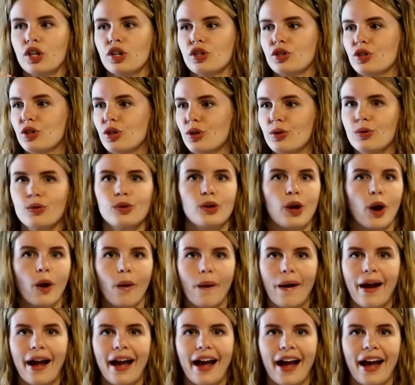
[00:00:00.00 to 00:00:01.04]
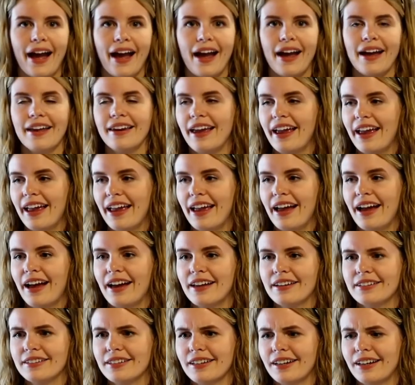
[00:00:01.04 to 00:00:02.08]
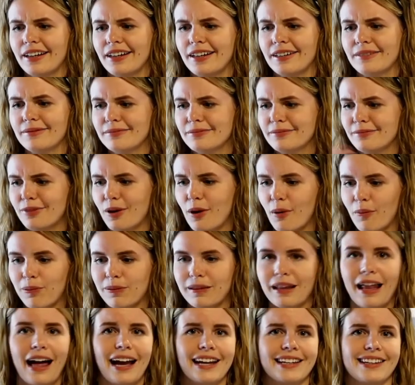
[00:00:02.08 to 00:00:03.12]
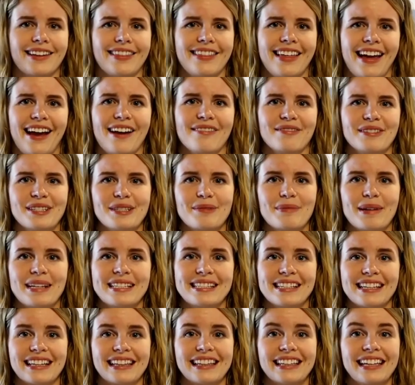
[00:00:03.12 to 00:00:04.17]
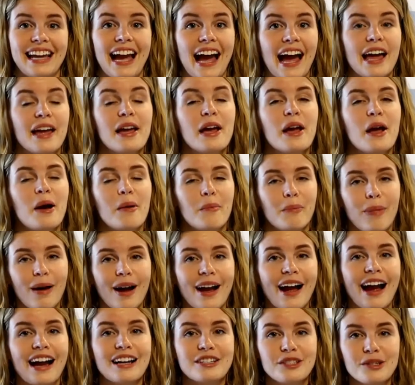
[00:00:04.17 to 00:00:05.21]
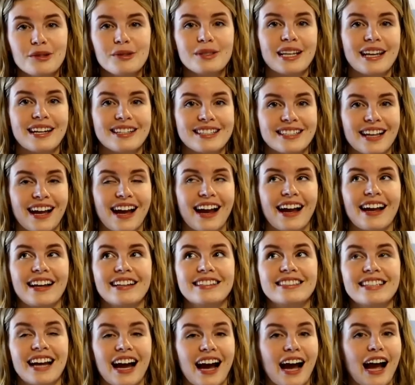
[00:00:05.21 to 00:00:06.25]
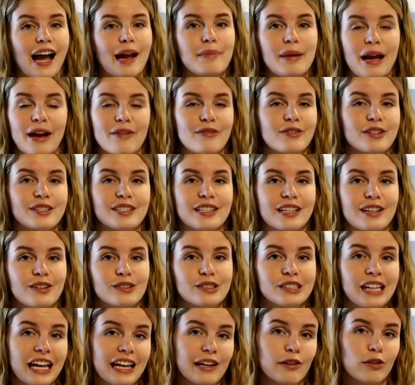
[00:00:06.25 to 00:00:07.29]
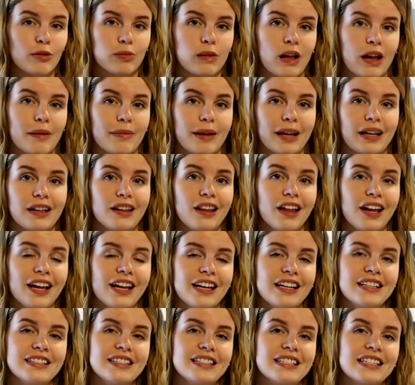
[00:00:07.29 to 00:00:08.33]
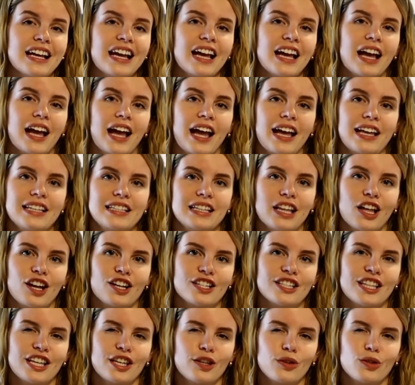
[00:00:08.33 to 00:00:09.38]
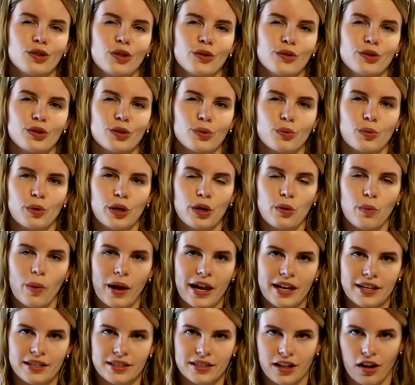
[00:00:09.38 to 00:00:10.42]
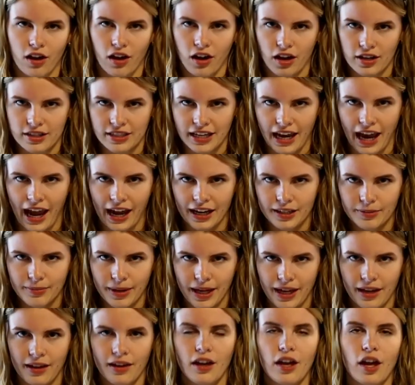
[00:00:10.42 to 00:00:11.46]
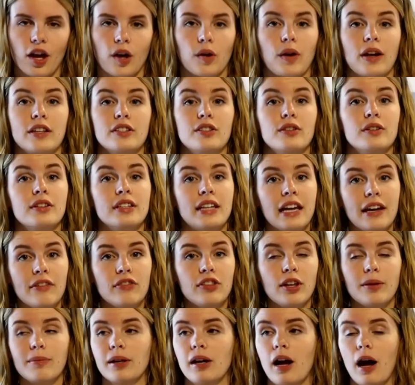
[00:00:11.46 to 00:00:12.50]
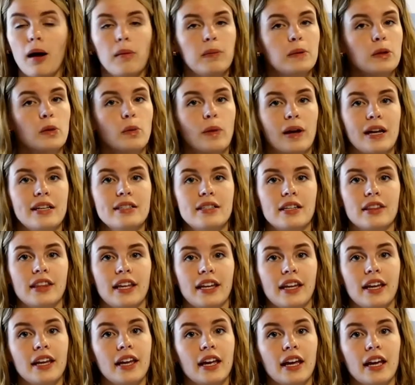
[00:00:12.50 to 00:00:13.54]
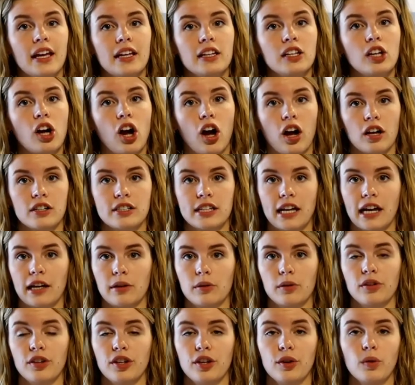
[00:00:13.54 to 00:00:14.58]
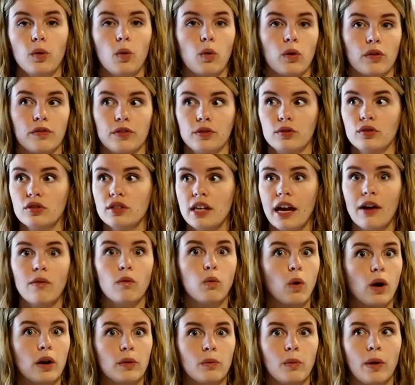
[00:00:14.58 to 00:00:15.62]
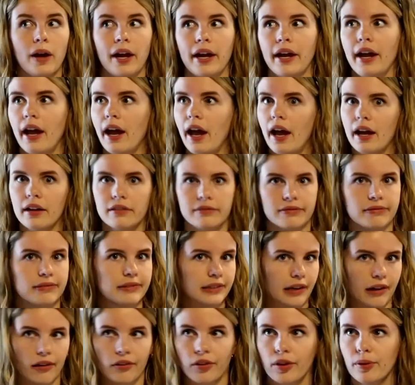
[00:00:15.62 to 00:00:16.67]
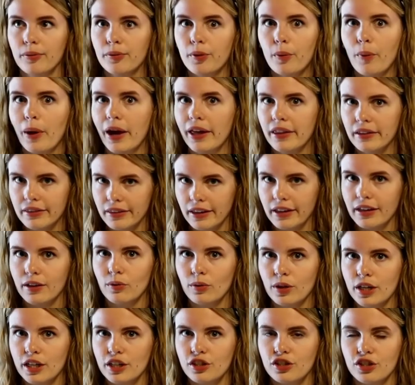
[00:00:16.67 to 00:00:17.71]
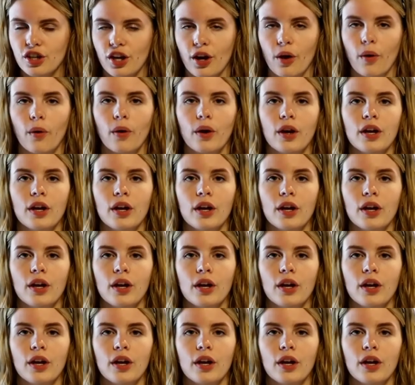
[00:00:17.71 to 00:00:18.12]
to go ahead and reply to them is basically it. But I do set aside time every single day to reply to my clients as long as they use those 3 ways to contact me. Okay, so give them a couple of ways that they can get in contact with you, or if you just have 1 way, just tell them the way that they can reach you,